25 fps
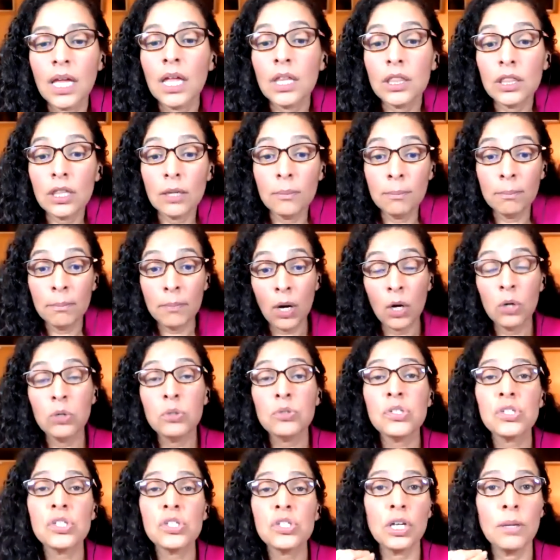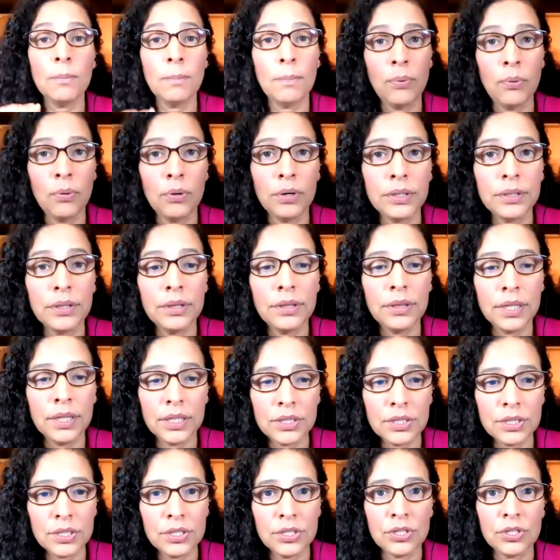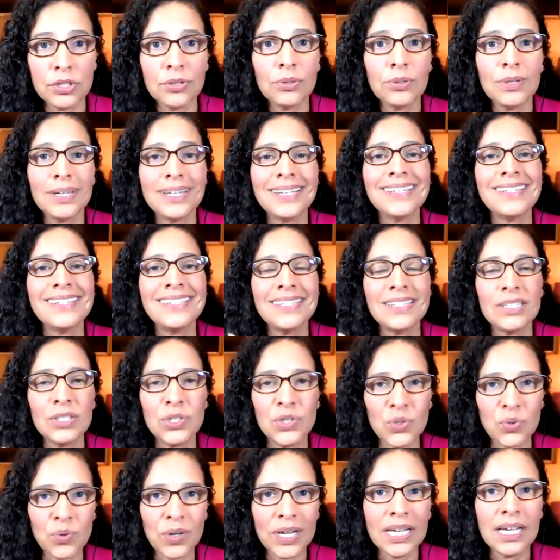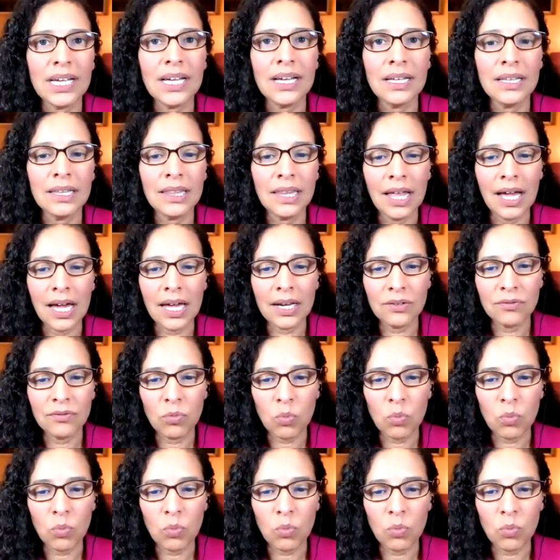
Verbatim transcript: The most important thing to do is to drink a lot of